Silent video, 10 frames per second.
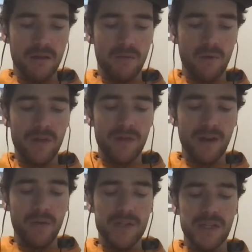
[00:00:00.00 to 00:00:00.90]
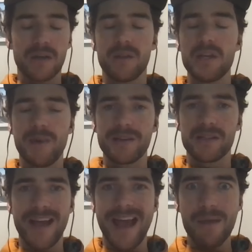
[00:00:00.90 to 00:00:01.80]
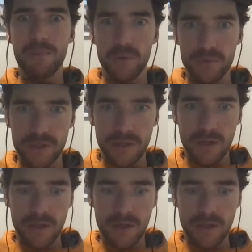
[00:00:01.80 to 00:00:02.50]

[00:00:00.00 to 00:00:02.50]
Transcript: one that I always like to think about is like apples.